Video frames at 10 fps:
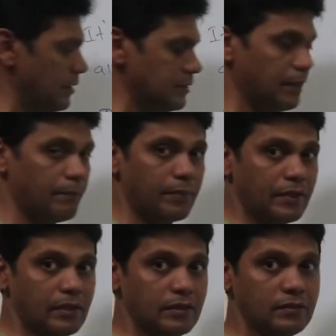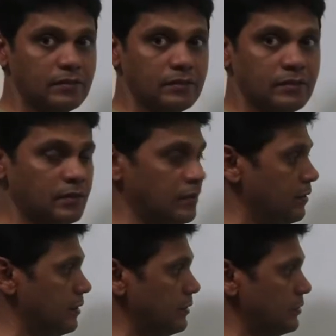simple.
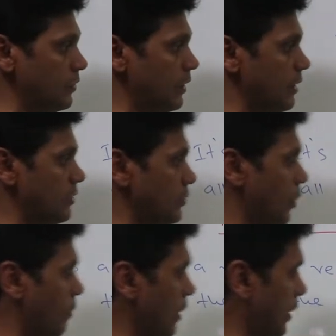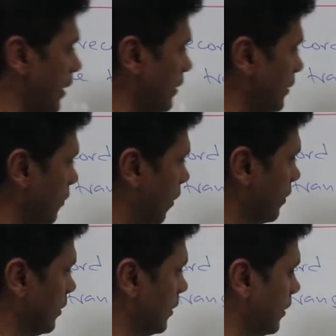So it is normally written
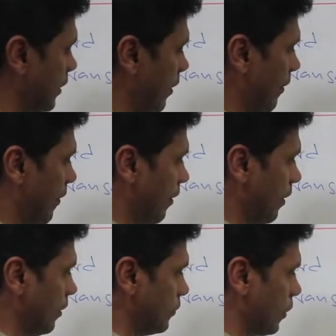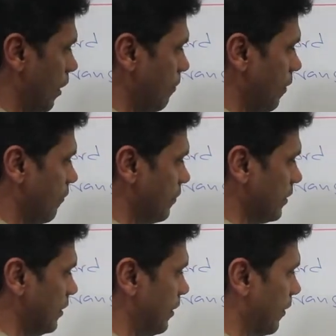on the top of
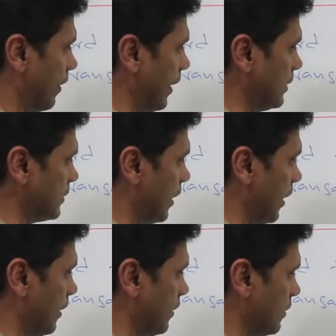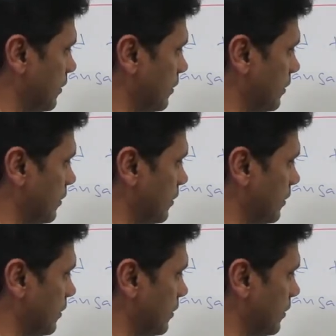the right side,